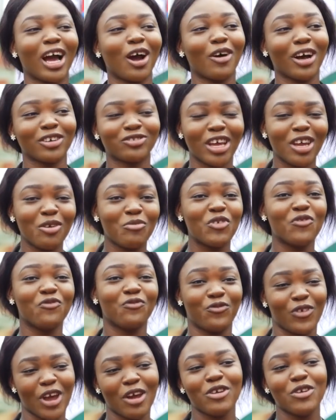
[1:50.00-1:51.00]
I'll actually be
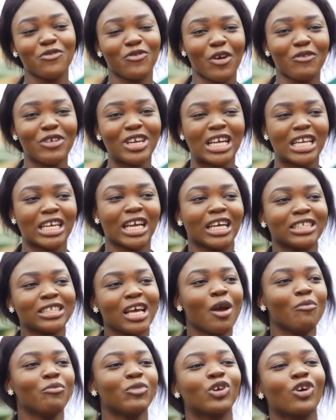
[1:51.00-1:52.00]
very, very glad,
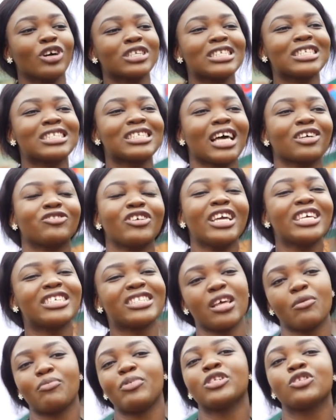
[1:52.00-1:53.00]
because it's actually a
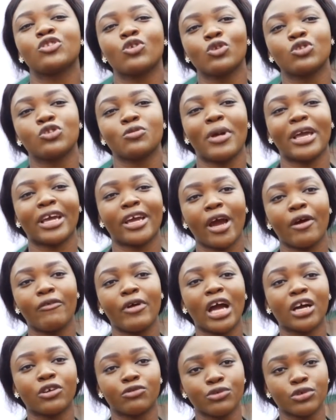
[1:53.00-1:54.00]
stepping stone to my
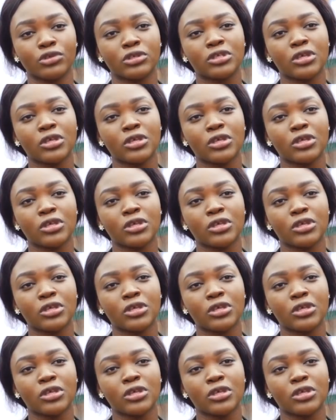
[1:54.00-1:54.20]
career goals.